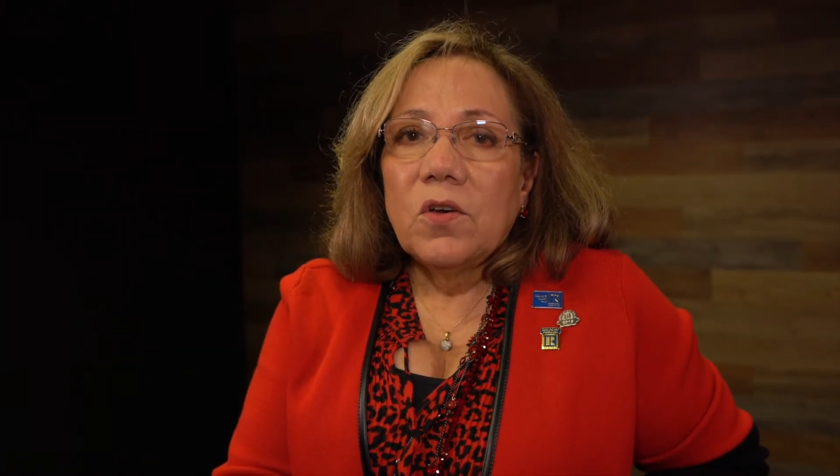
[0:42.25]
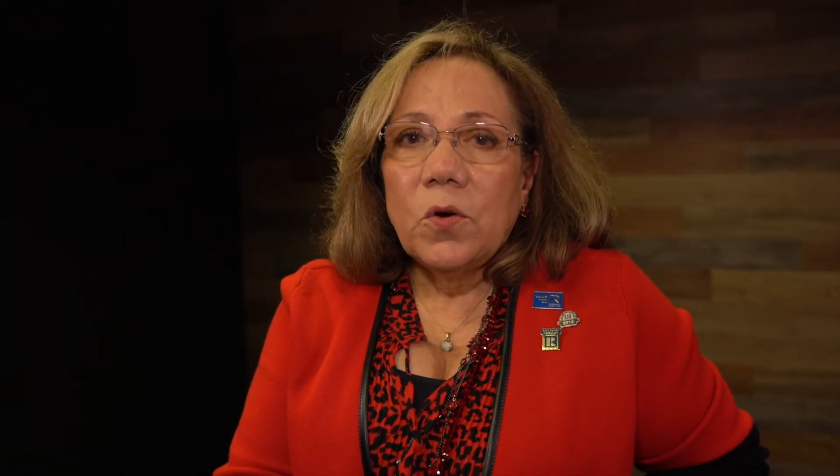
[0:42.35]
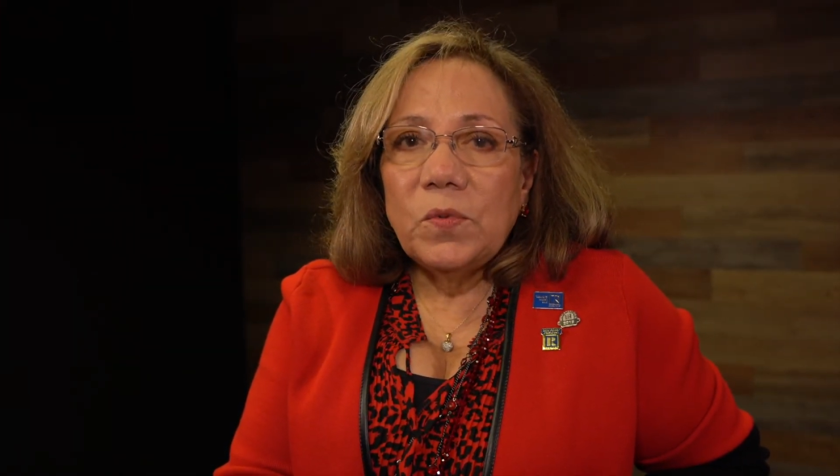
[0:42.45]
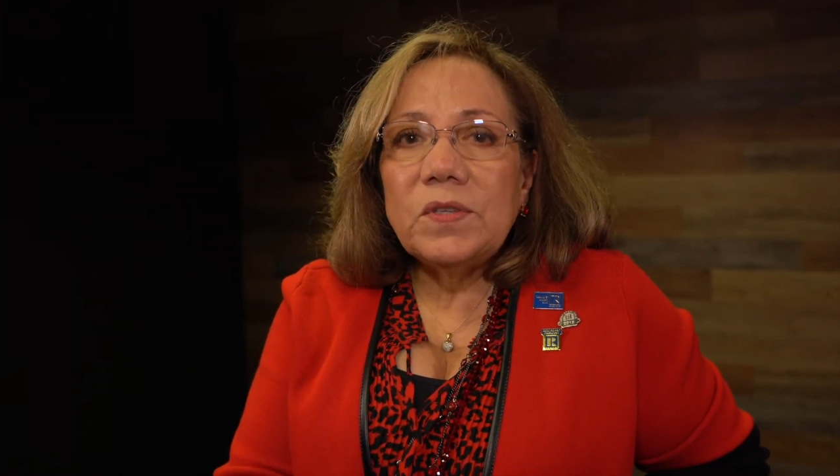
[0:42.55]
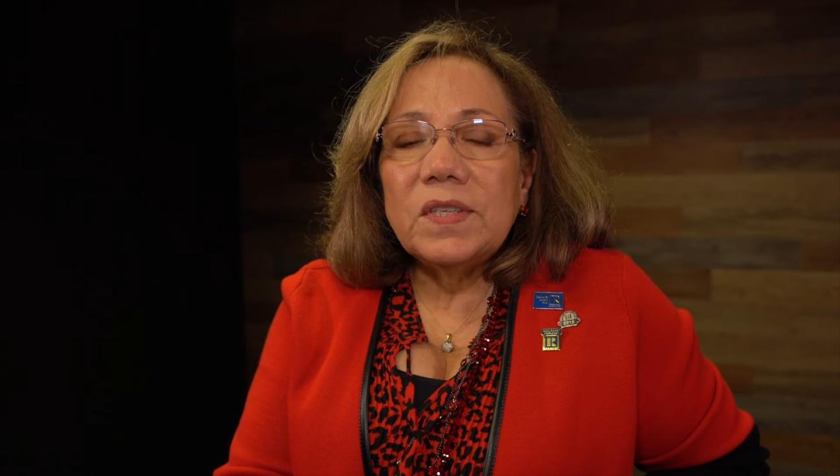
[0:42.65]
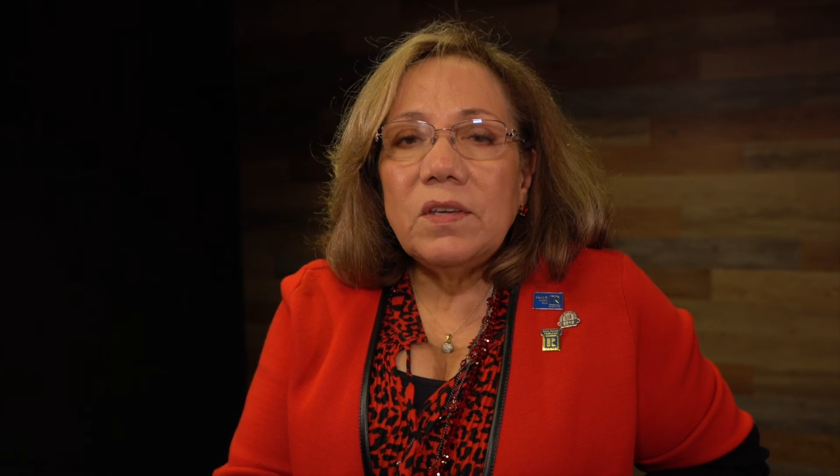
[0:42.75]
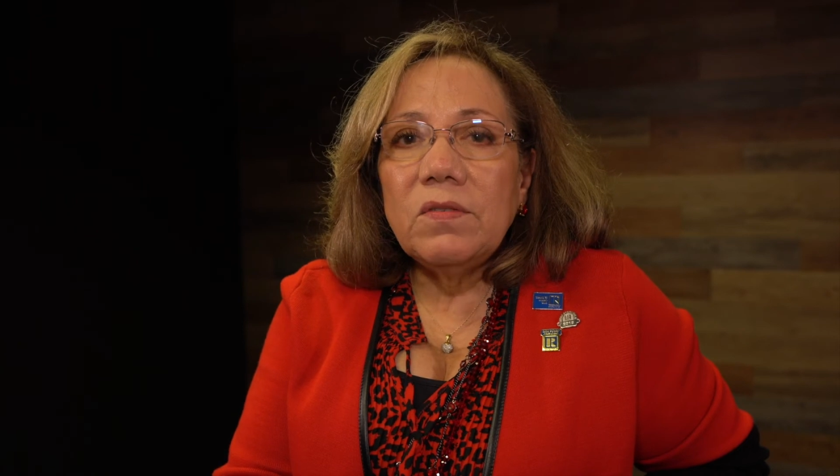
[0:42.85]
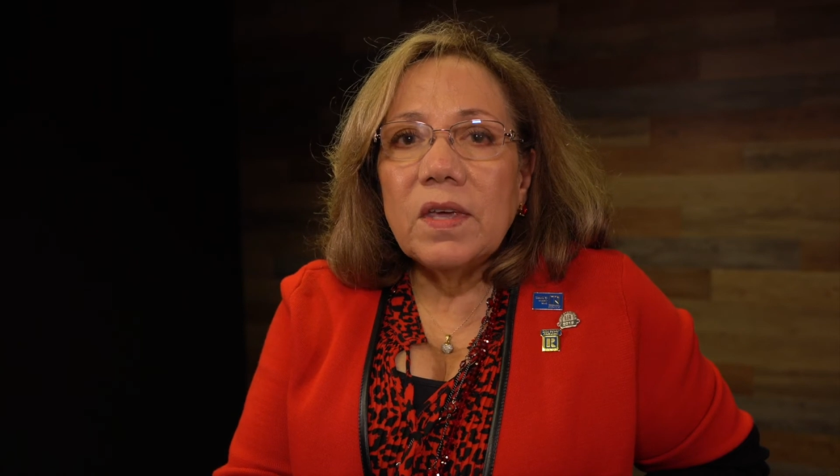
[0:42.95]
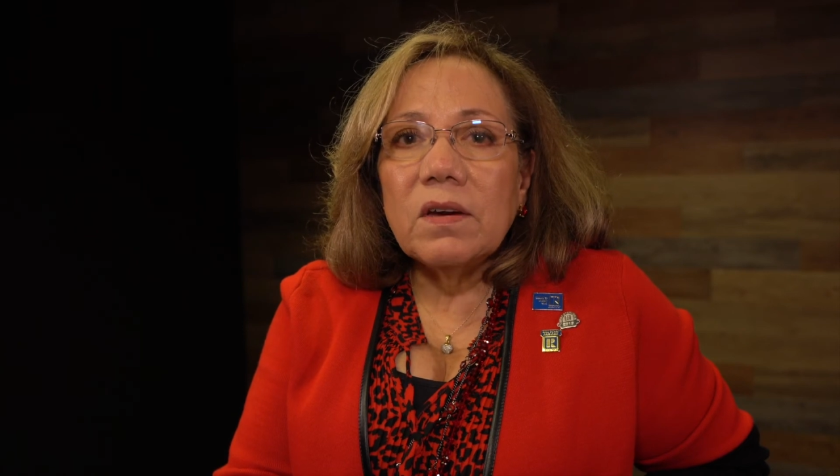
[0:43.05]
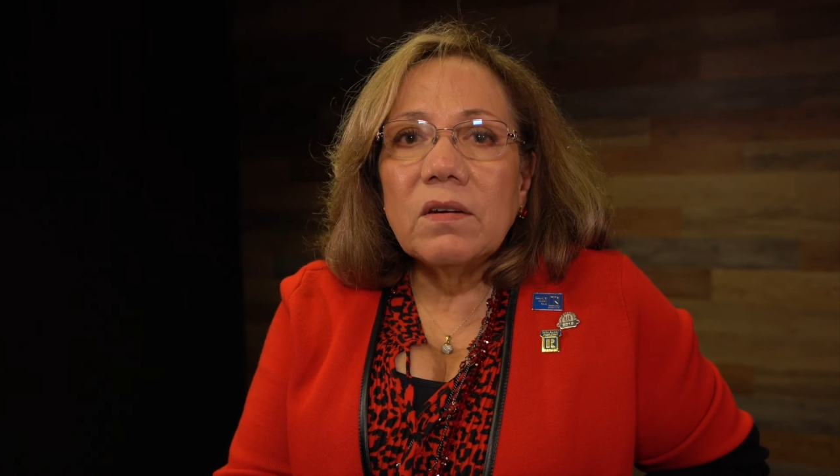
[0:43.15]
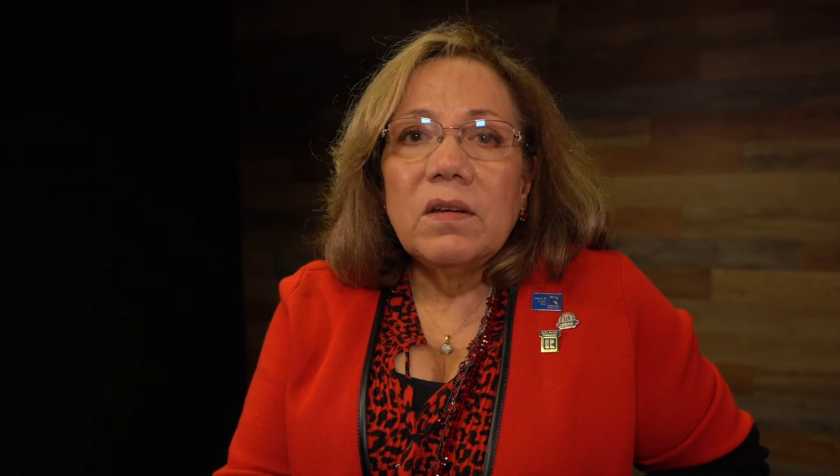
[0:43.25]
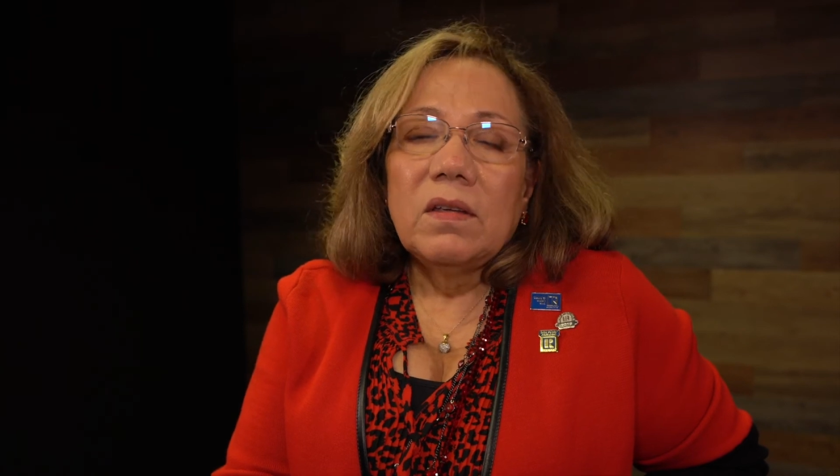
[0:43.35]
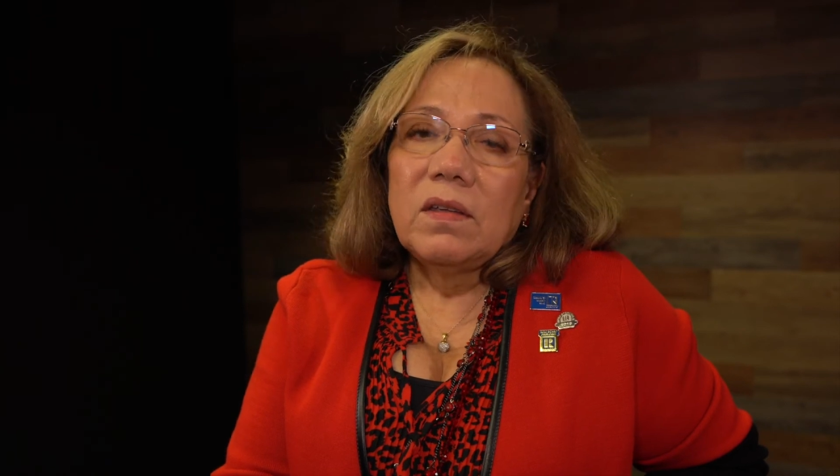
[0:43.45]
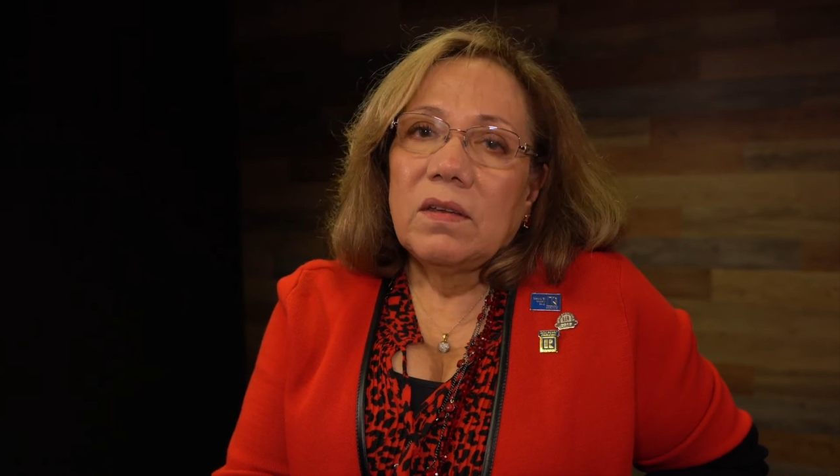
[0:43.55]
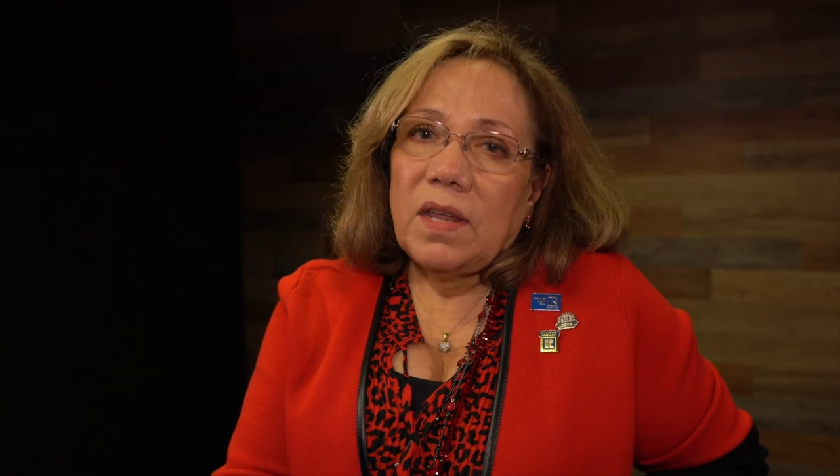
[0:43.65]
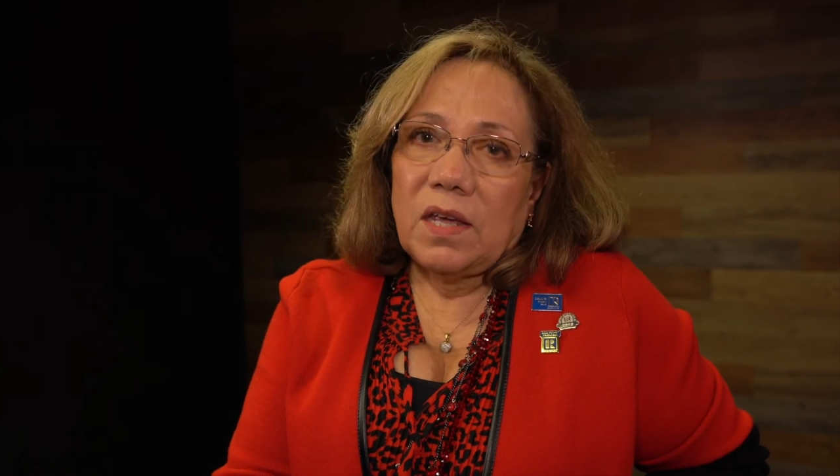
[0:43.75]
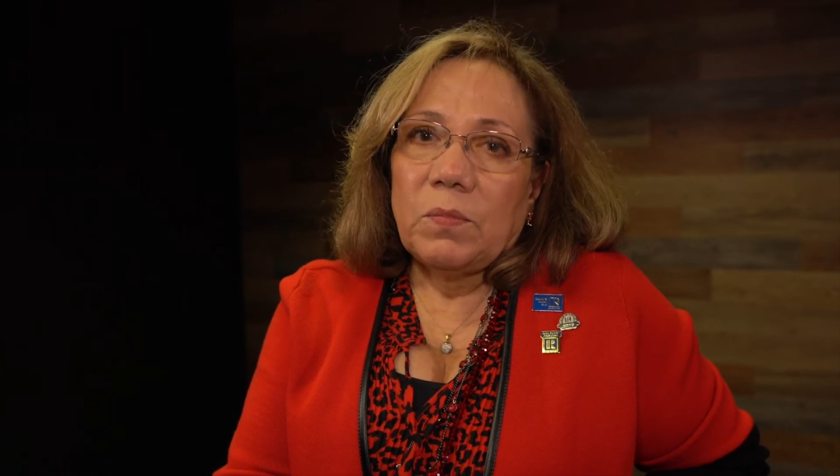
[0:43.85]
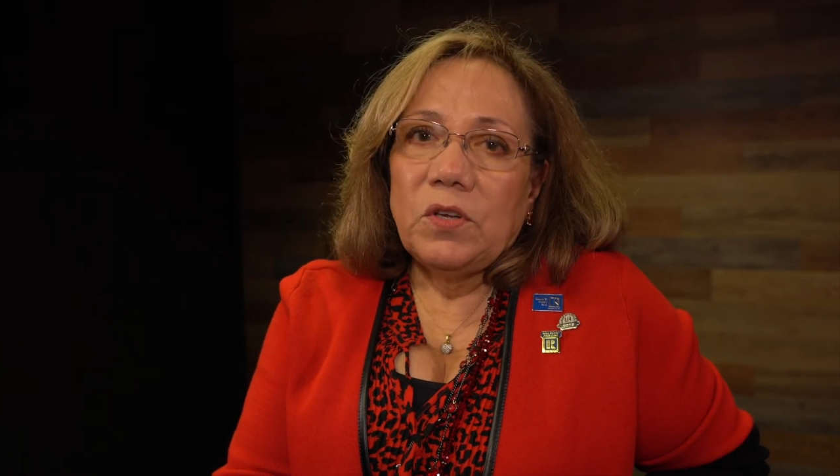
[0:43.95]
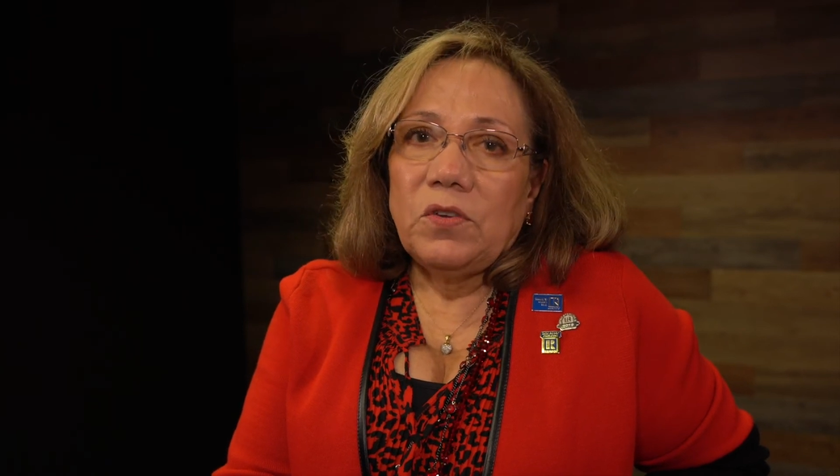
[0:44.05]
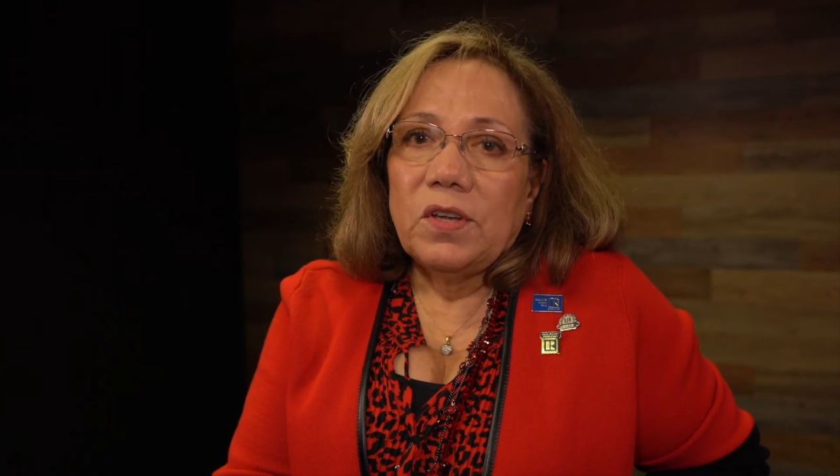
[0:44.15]
Hope to see you there, and
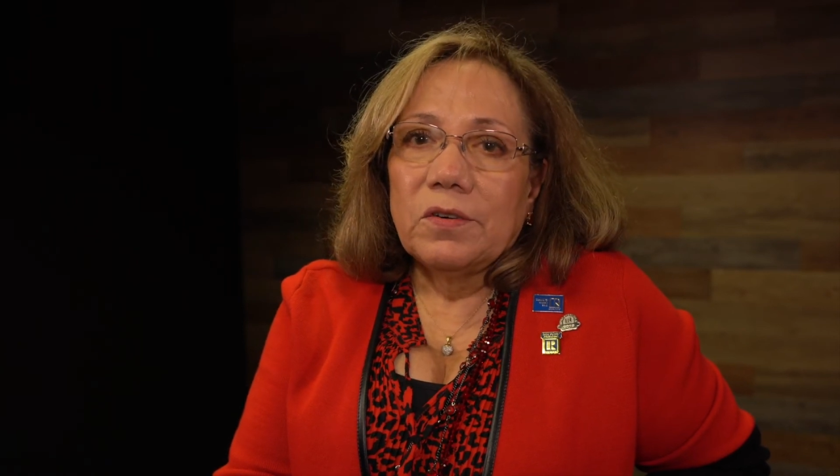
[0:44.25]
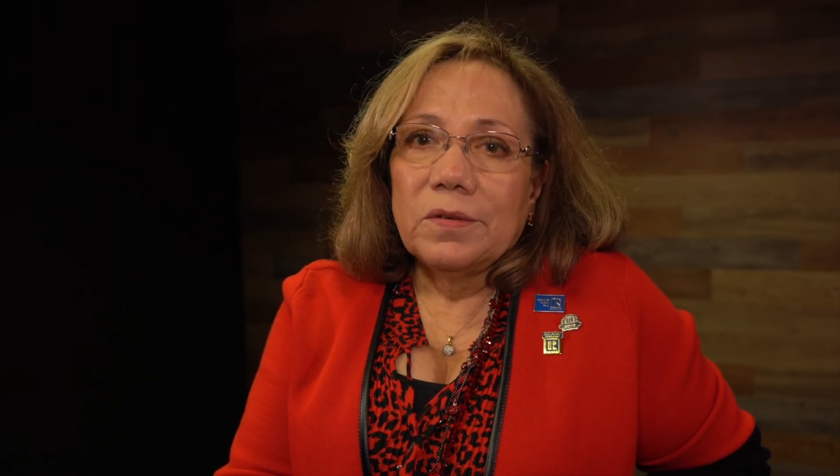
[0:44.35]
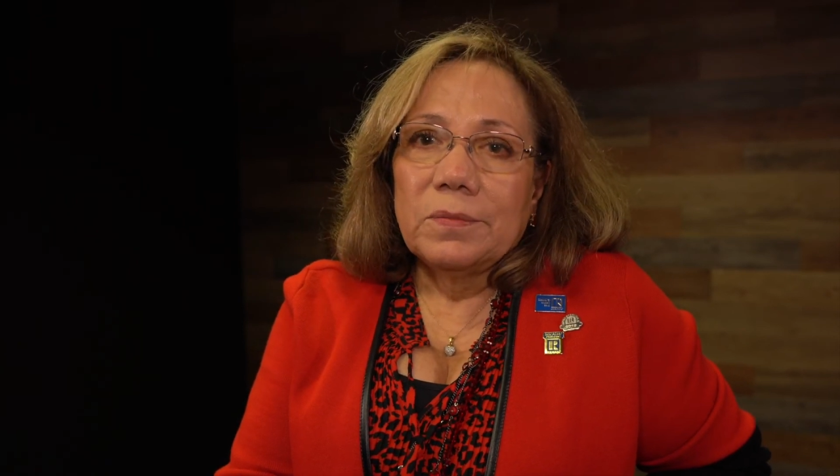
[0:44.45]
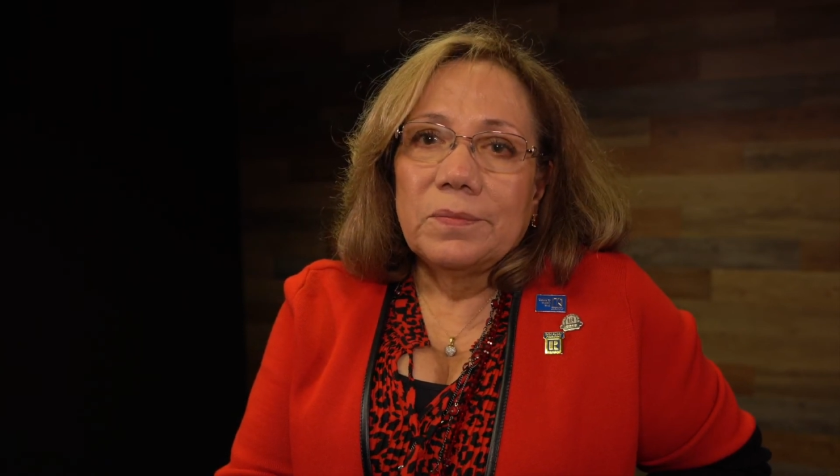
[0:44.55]
Happy New Year.